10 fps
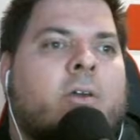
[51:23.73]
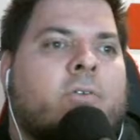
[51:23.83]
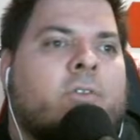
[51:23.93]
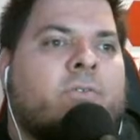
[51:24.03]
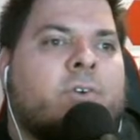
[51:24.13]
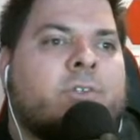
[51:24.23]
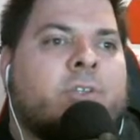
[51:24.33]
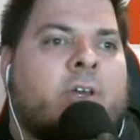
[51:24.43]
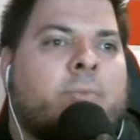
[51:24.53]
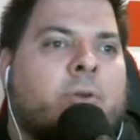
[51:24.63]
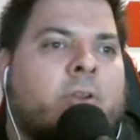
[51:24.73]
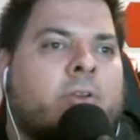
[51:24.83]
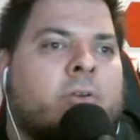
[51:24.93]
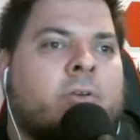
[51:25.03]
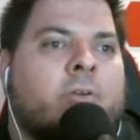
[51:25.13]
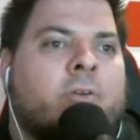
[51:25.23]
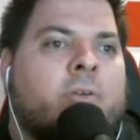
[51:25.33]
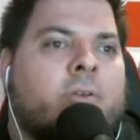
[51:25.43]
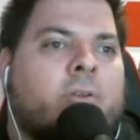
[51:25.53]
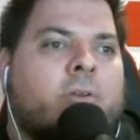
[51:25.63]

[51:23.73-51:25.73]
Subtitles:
For the first time on a turn,